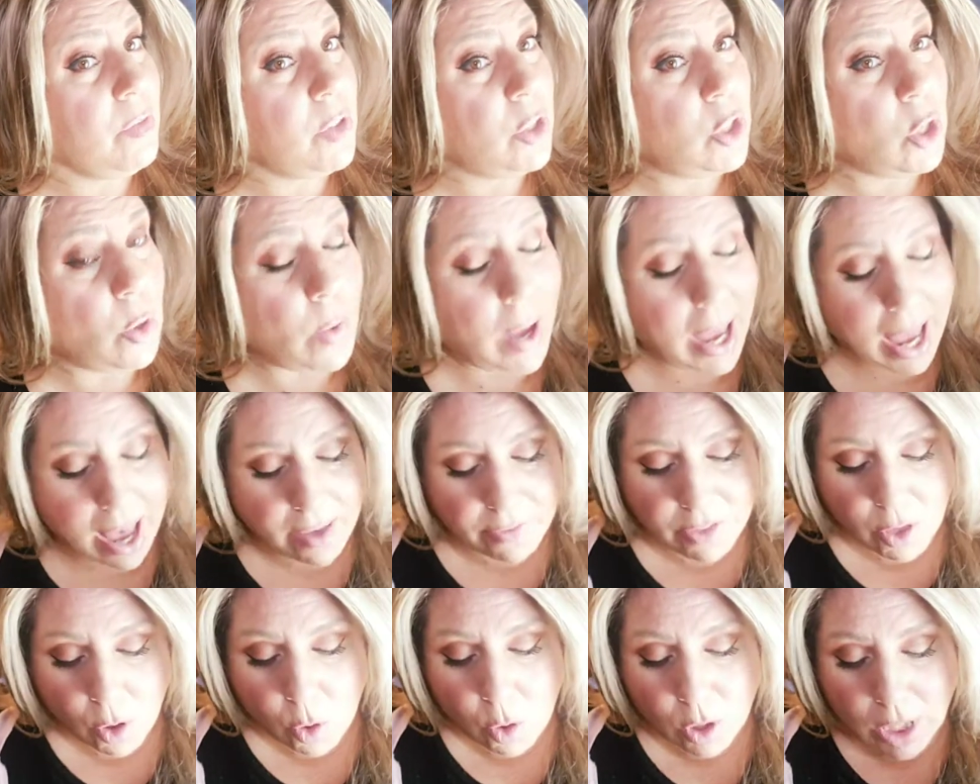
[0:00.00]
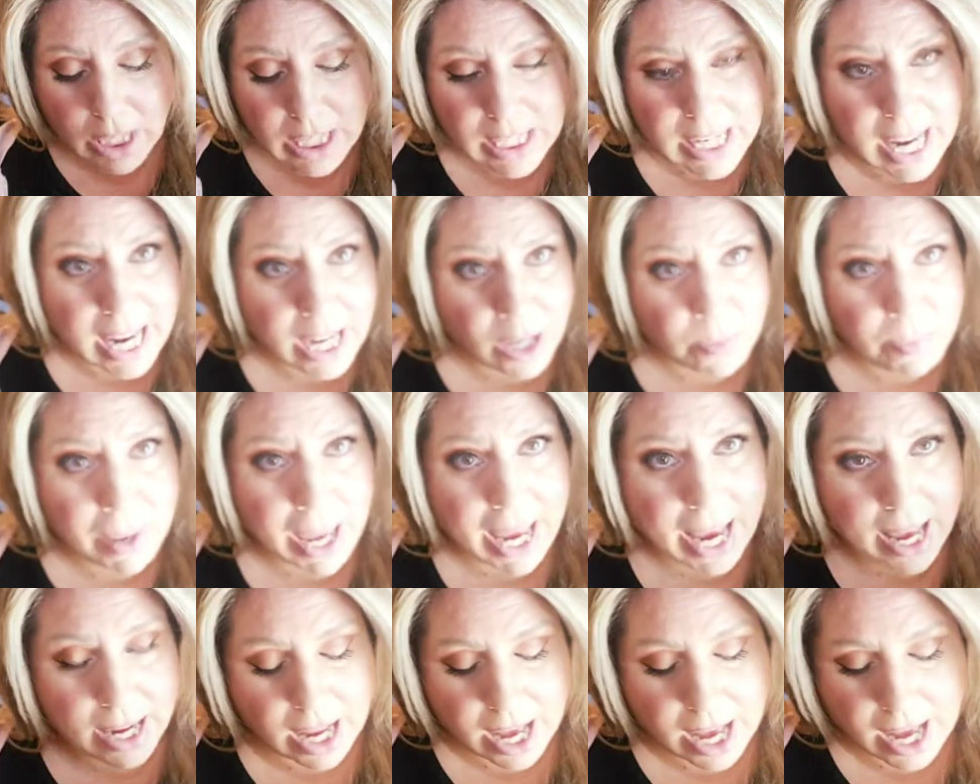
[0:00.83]
So I have the whole entire
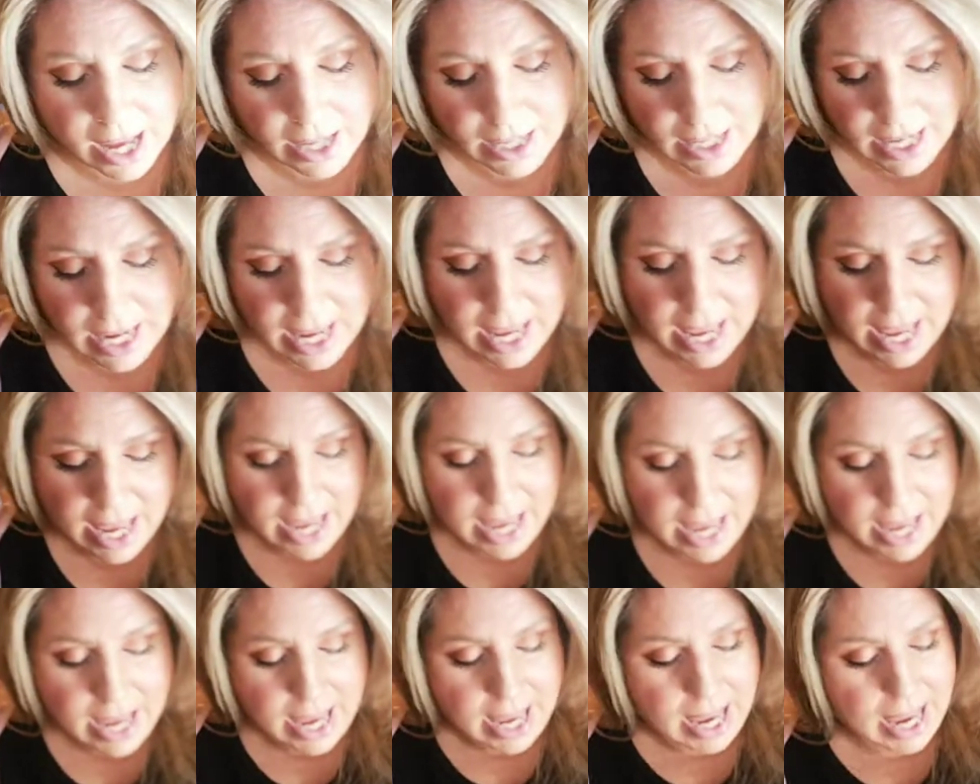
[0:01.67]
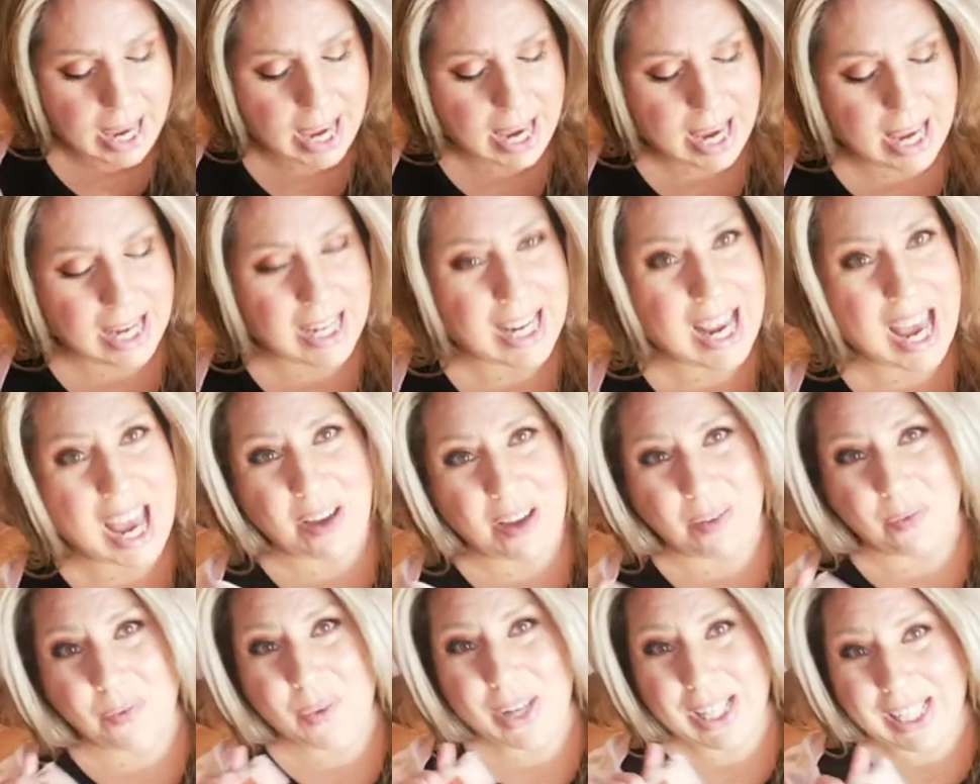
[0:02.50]
pan on and
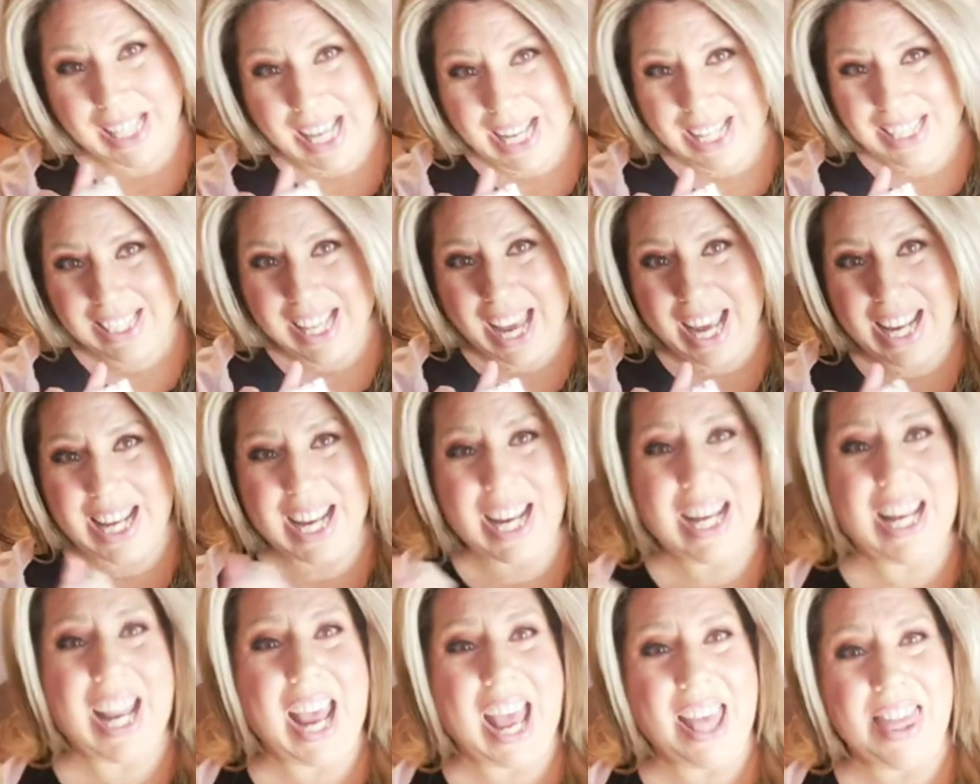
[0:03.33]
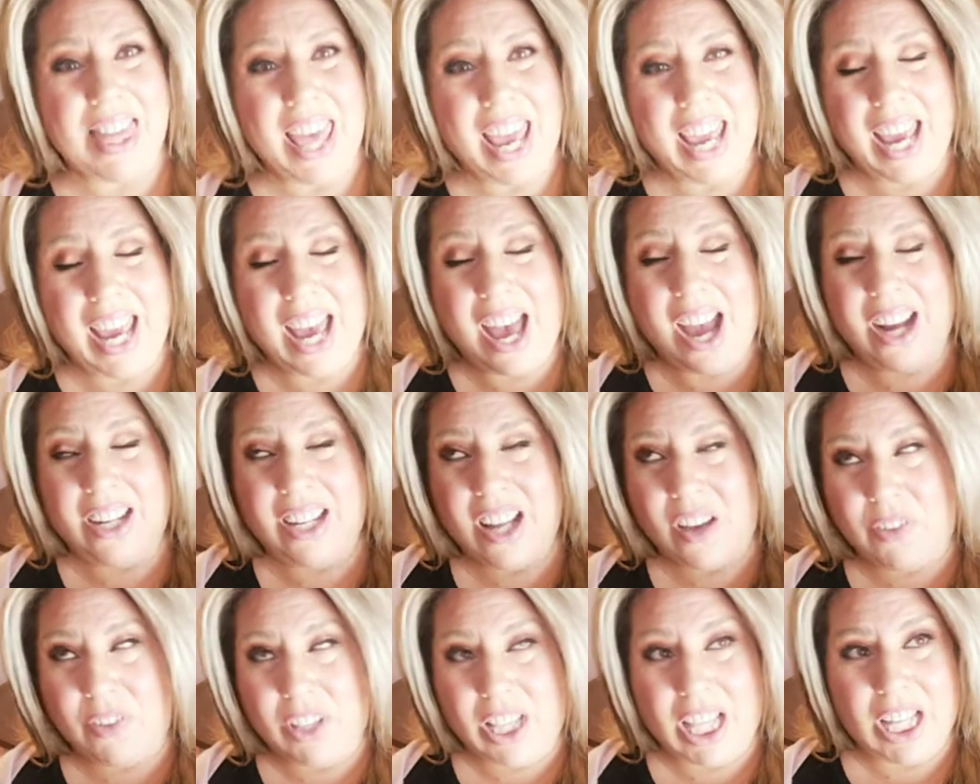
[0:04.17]
I was excited and they are
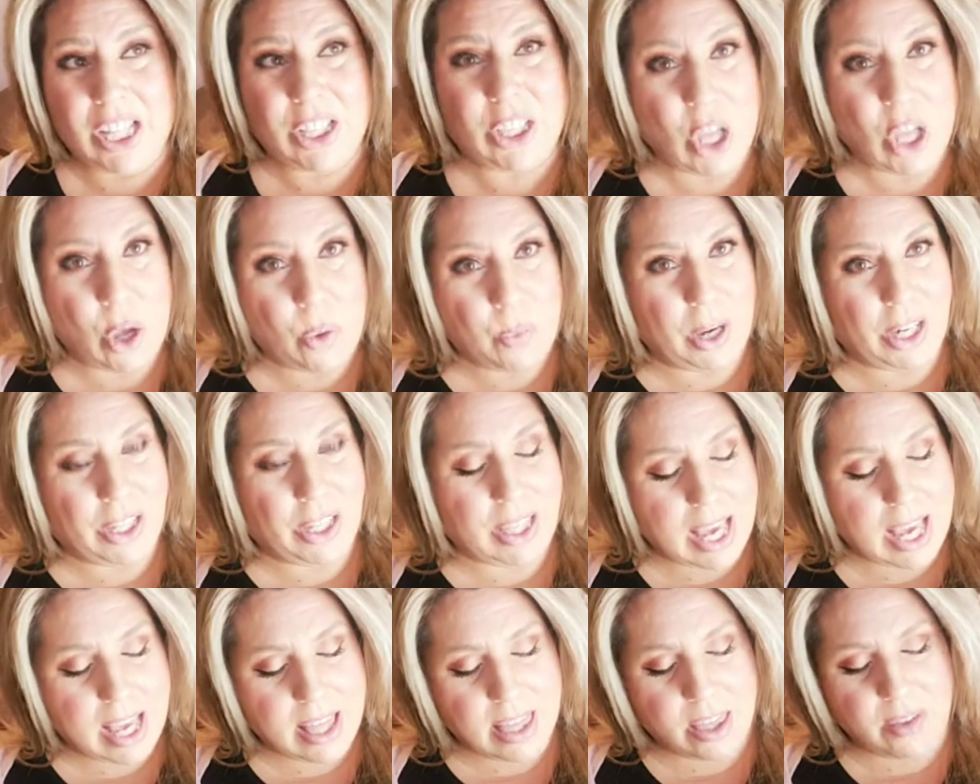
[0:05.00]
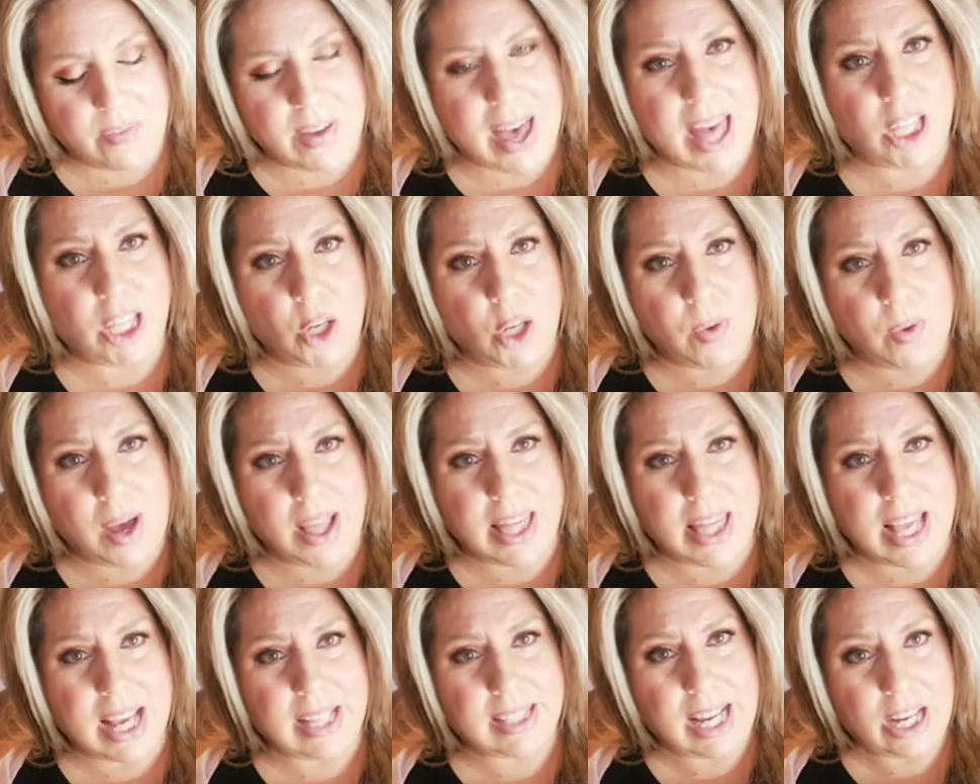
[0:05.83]
definitely so worth it. The value
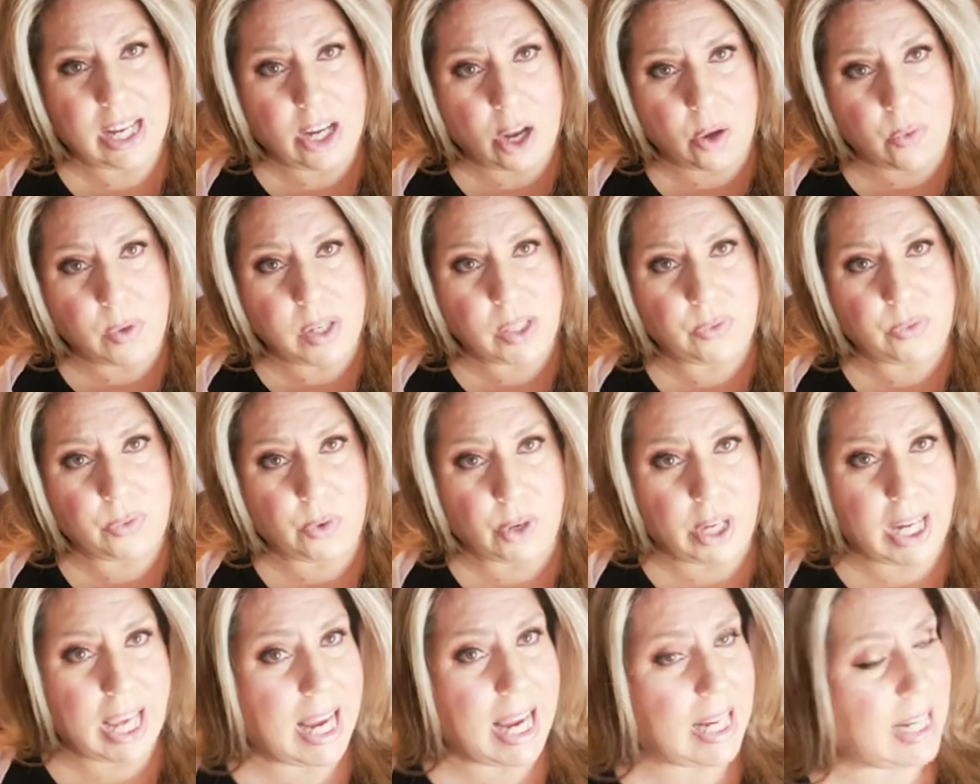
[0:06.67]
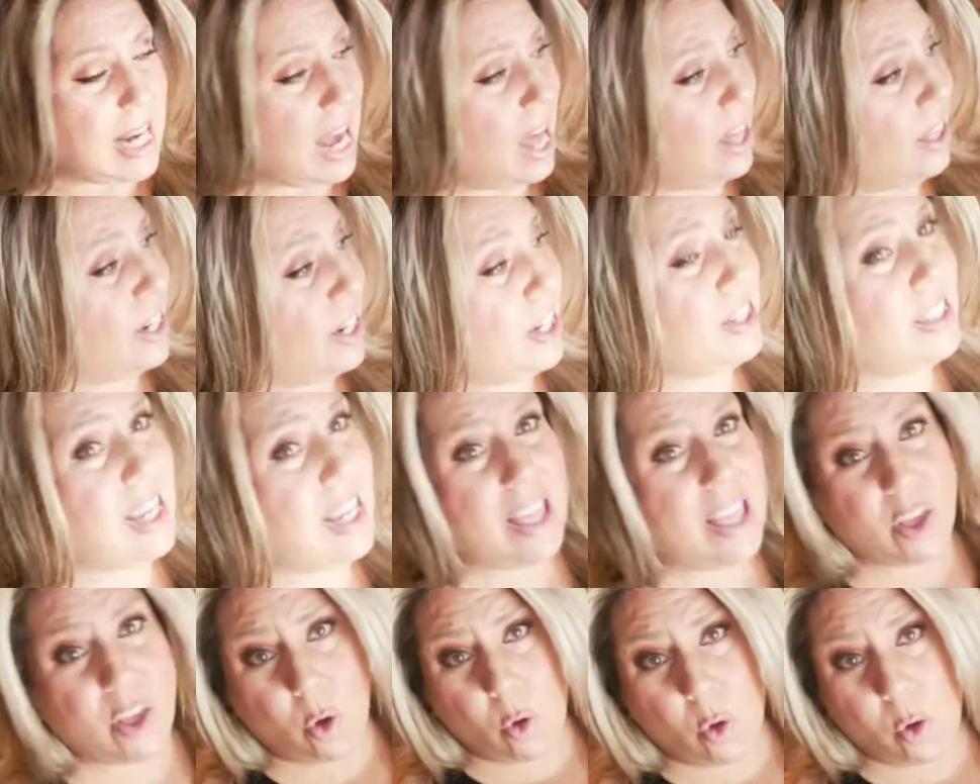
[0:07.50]
on this I know is $48
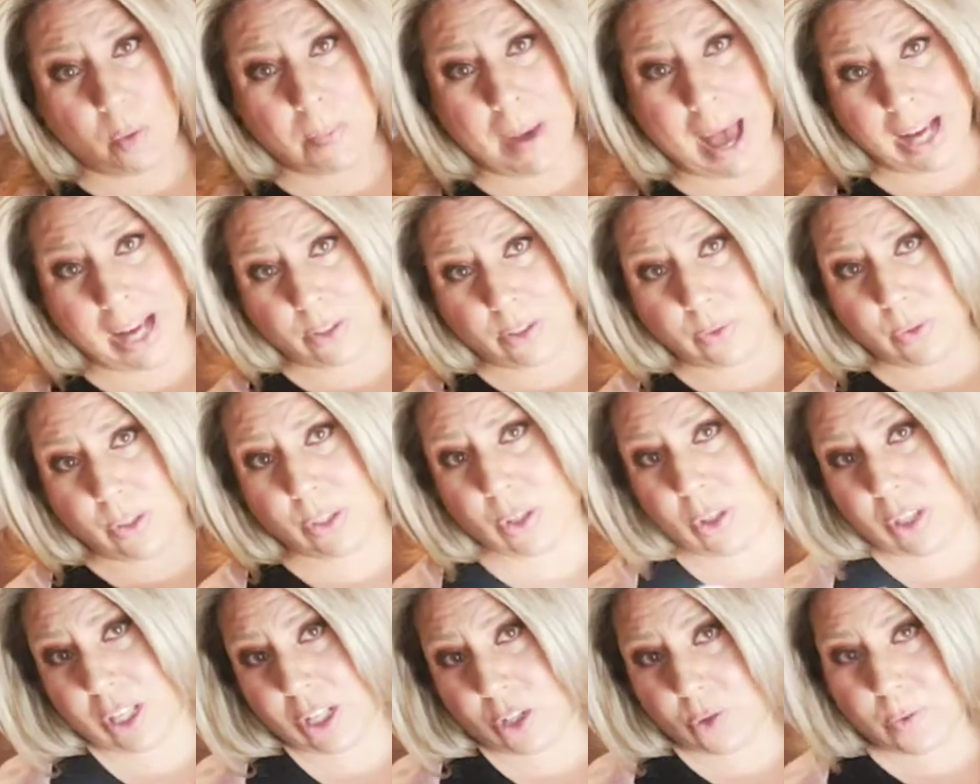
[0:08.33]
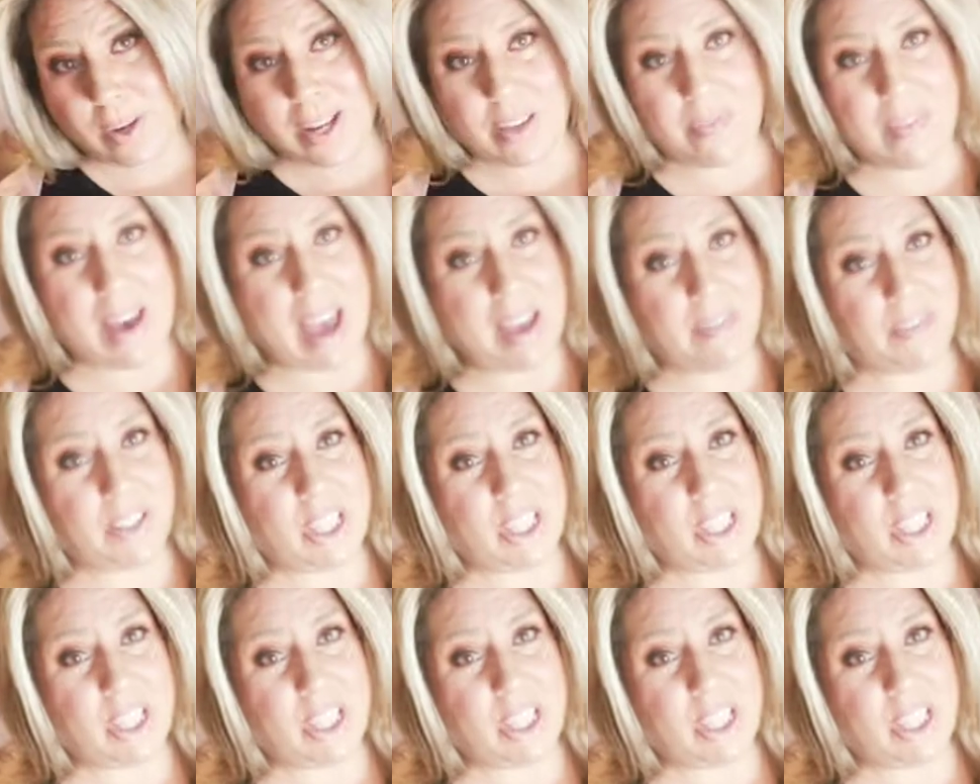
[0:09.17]
and the whole box was only 25.